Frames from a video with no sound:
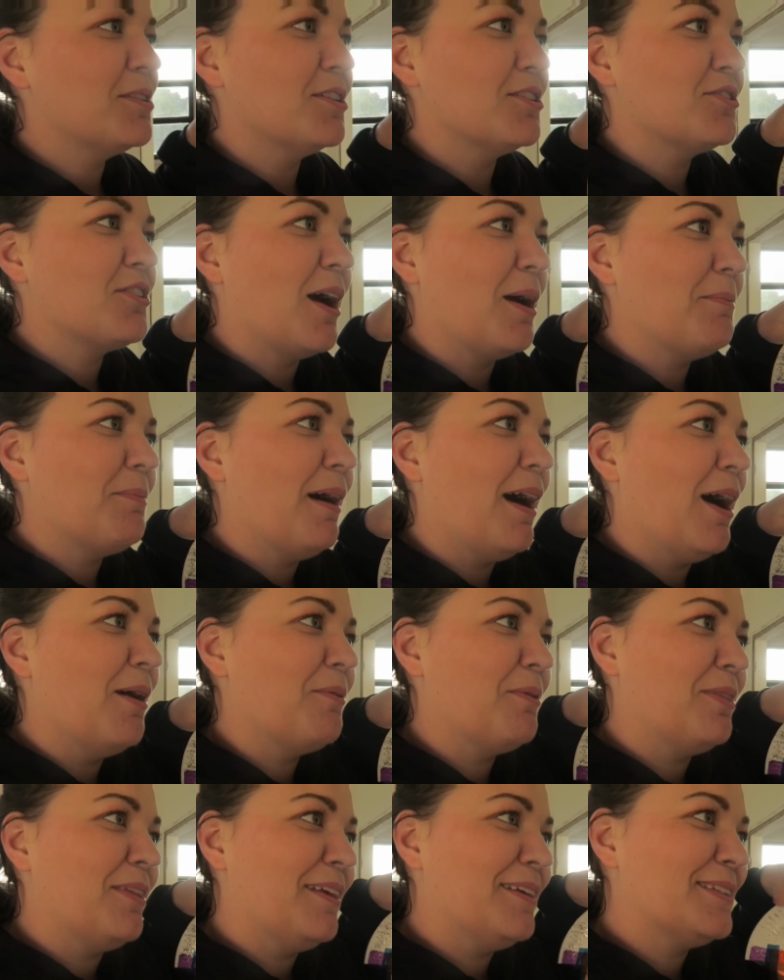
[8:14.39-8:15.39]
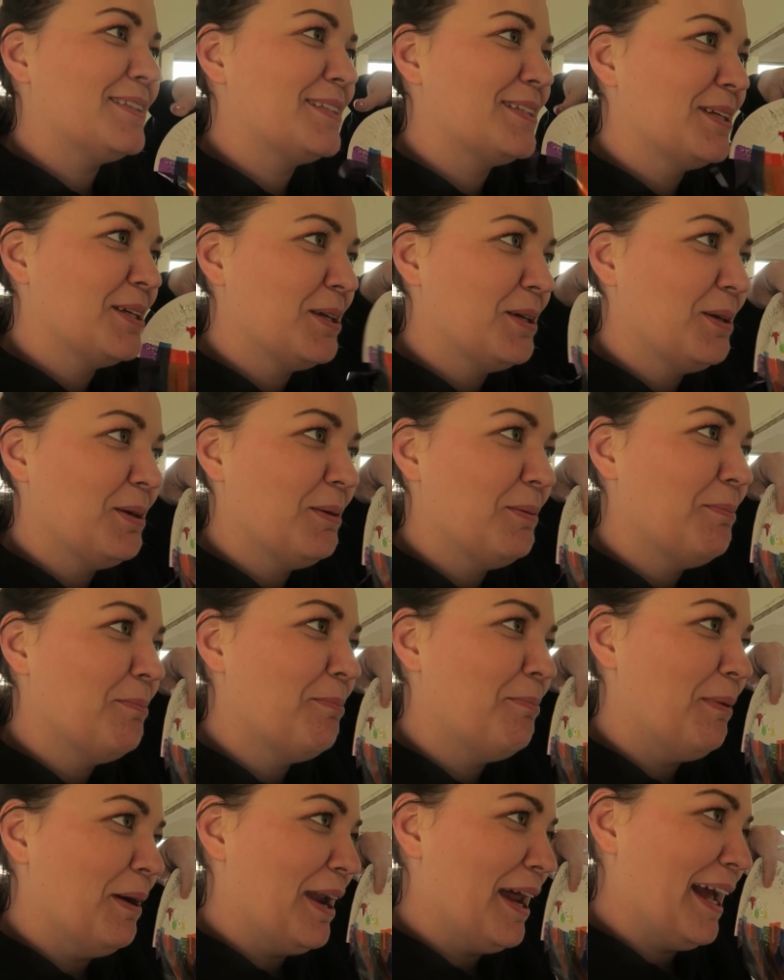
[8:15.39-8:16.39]
gonna try and part with this,
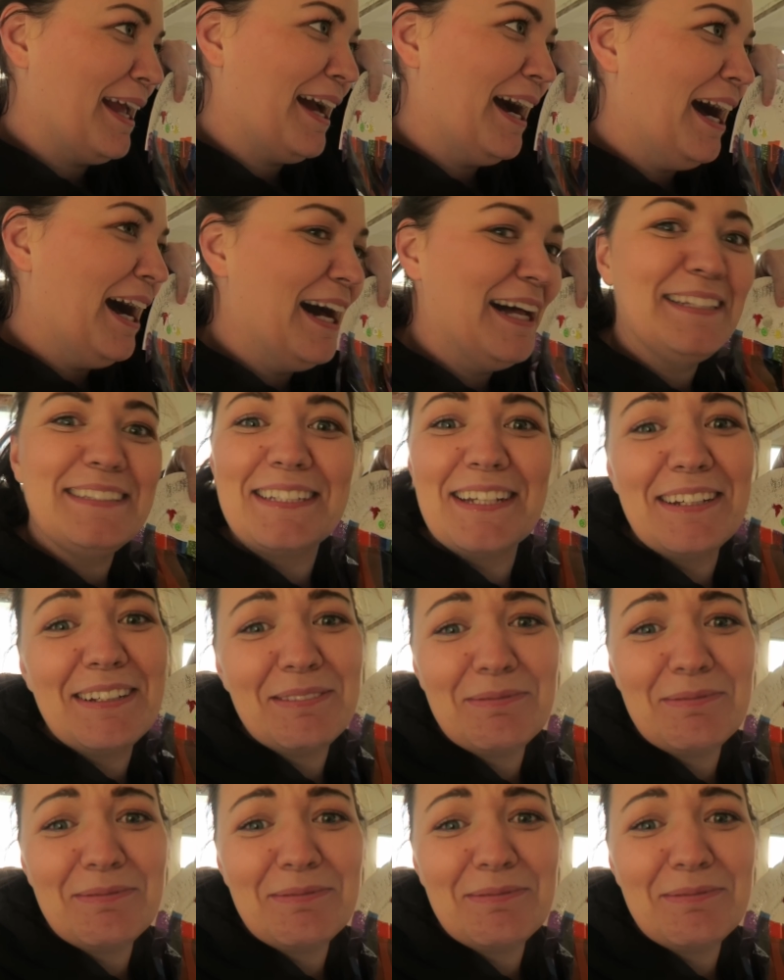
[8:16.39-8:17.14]
but I can't.